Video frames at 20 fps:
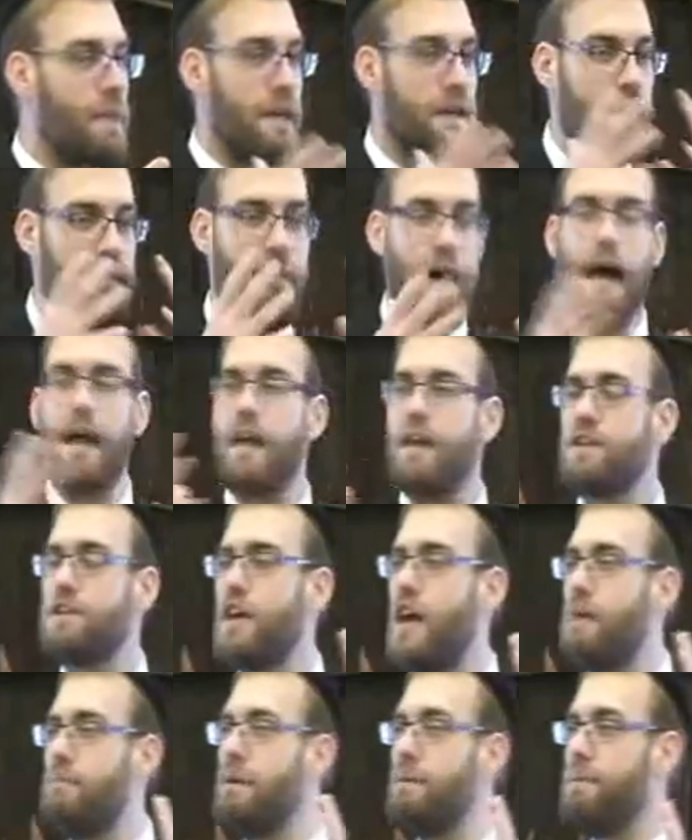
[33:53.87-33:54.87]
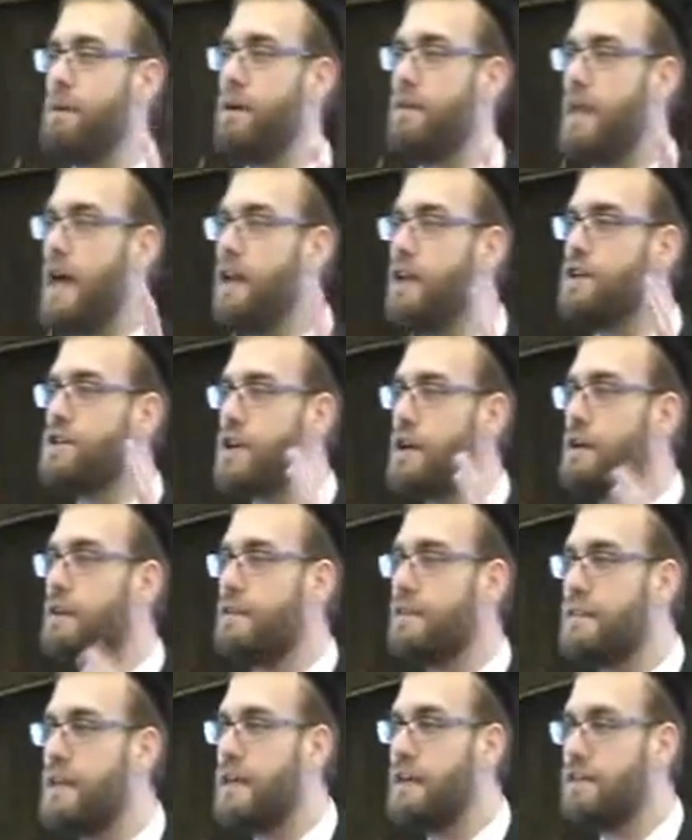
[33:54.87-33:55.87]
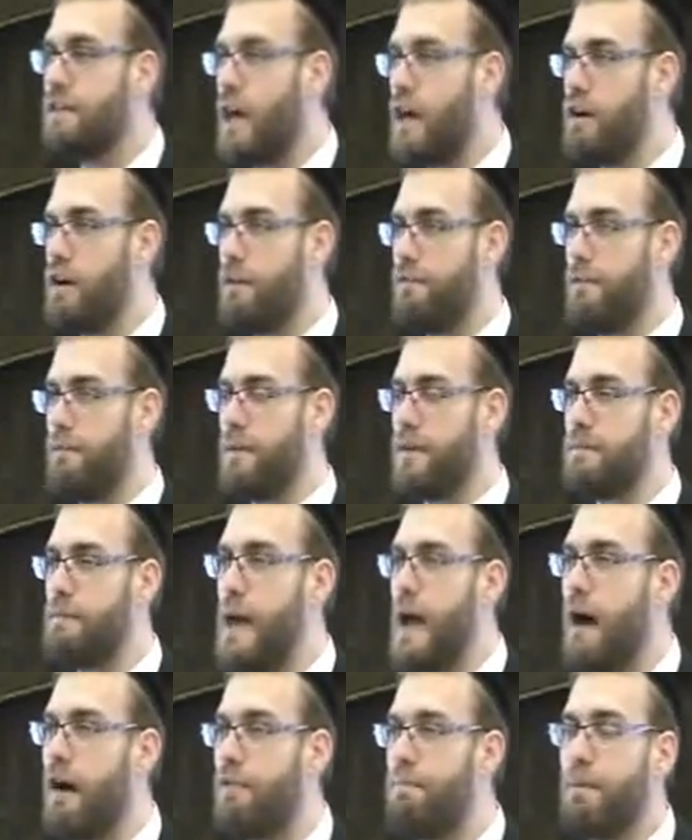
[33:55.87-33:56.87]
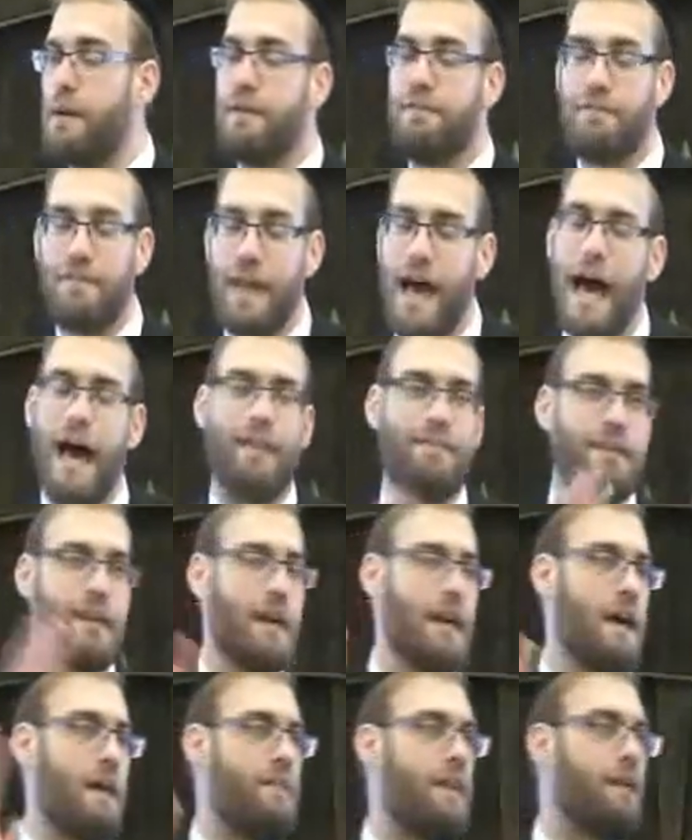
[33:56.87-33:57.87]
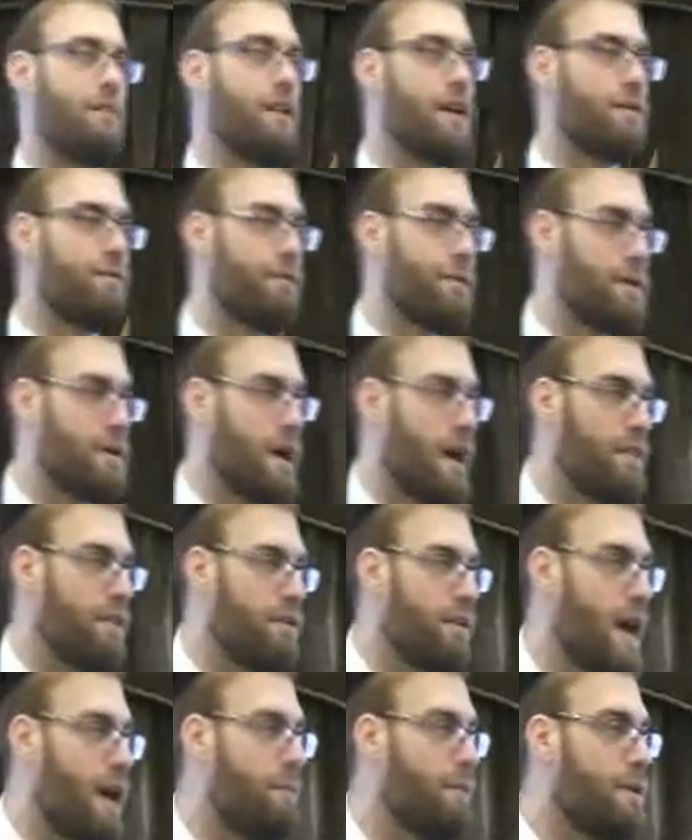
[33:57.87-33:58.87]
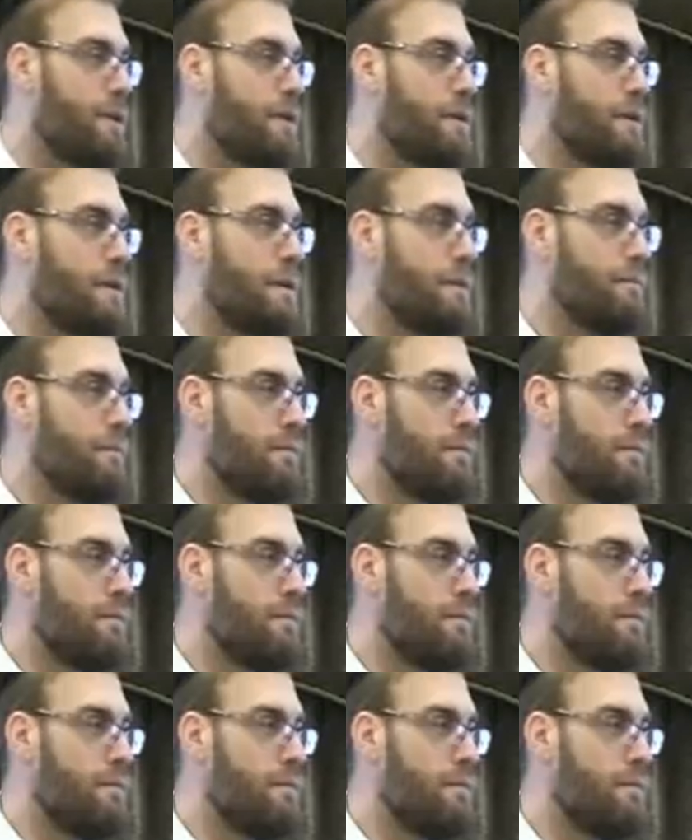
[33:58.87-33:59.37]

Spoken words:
then yivakish tayri mipiu. Then you should seek Torah from his mouth. But if not, then look for another Rebbe.